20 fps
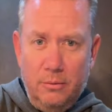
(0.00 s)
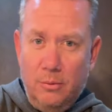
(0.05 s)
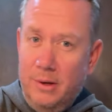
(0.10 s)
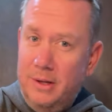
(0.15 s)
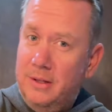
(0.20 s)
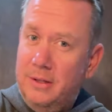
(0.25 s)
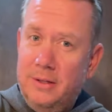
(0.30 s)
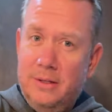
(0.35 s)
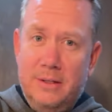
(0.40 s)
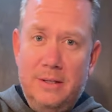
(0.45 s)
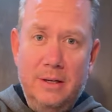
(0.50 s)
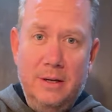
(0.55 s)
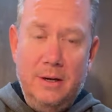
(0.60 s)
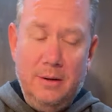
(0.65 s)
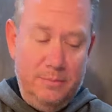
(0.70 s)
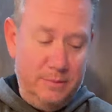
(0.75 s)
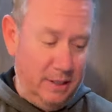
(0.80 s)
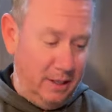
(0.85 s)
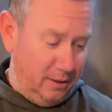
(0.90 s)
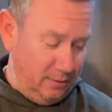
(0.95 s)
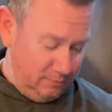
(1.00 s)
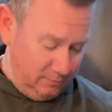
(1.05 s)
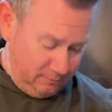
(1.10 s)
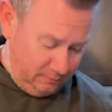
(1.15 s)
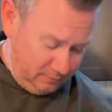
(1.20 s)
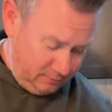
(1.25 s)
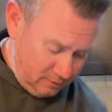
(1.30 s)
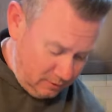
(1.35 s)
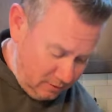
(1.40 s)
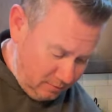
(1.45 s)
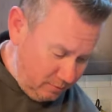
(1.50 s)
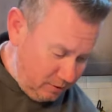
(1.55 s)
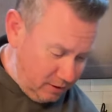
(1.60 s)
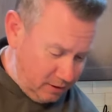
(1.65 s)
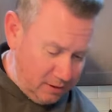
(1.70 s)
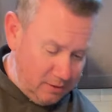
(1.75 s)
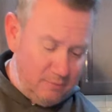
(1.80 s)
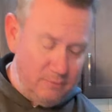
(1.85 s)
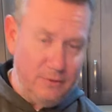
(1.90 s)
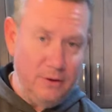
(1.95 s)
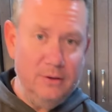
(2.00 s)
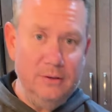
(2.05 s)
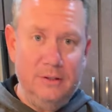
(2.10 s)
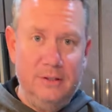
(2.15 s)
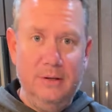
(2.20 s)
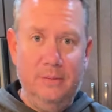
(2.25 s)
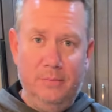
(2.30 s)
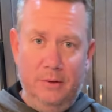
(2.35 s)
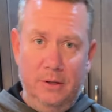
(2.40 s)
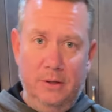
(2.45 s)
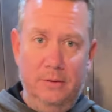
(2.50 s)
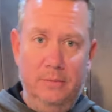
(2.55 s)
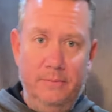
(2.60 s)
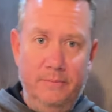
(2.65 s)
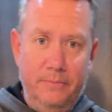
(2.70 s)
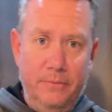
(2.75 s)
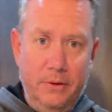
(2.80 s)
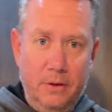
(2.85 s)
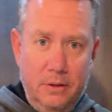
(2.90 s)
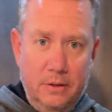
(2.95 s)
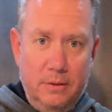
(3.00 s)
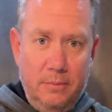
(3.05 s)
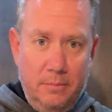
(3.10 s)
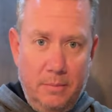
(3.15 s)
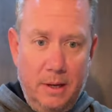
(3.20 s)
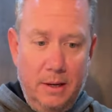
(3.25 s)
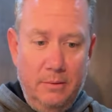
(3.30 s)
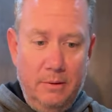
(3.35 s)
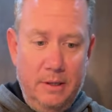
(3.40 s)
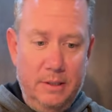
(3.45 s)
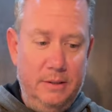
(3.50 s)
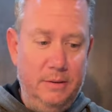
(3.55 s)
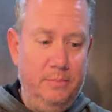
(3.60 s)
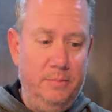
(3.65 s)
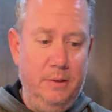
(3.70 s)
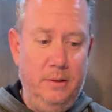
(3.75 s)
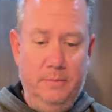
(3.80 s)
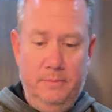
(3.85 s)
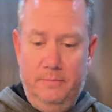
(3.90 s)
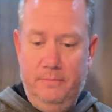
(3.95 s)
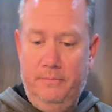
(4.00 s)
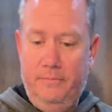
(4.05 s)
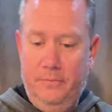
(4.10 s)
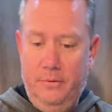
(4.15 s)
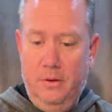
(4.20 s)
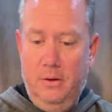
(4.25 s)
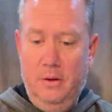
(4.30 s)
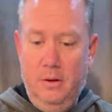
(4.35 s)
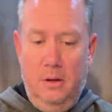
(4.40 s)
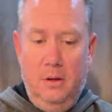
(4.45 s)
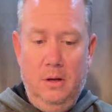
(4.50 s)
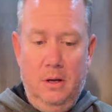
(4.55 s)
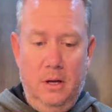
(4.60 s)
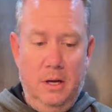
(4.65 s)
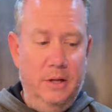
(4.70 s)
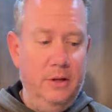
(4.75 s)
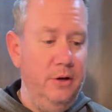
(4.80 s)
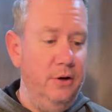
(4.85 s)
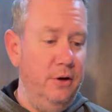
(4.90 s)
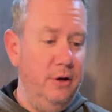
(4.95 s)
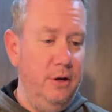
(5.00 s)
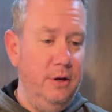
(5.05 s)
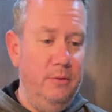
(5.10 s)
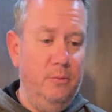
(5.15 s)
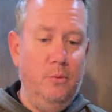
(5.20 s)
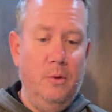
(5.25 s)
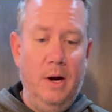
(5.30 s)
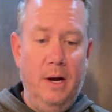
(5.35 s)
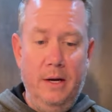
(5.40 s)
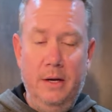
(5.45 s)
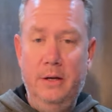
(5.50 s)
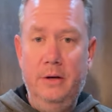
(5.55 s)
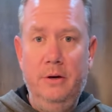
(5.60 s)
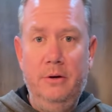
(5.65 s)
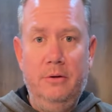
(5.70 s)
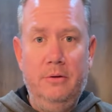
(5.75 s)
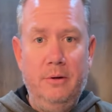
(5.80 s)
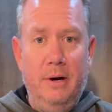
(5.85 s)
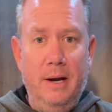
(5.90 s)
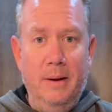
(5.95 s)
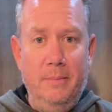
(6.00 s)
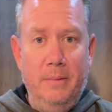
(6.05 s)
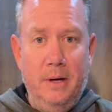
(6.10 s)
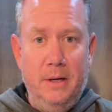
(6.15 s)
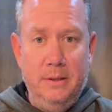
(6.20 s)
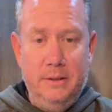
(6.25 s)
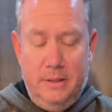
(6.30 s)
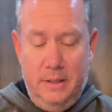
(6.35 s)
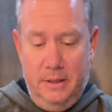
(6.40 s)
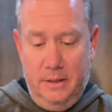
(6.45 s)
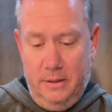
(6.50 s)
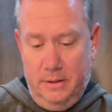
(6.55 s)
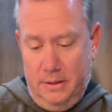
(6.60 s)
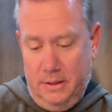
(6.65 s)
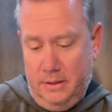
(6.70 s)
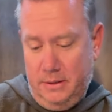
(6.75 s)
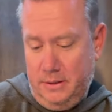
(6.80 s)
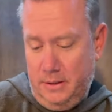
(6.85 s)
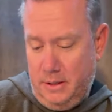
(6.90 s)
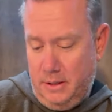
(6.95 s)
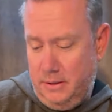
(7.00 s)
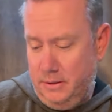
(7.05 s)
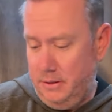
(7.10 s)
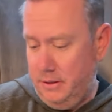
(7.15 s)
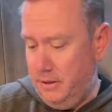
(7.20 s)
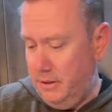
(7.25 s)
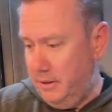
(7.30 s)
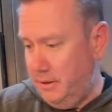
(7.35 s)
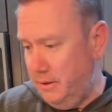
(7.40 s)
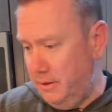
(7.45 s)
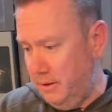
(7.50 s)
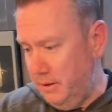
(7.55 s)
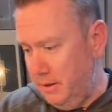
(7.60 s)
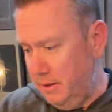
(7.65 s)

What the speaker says: Wait till this thing comes out. I'm going to convert some of you to my recipe. And then you're going to whine at your grandmas that it's not as good.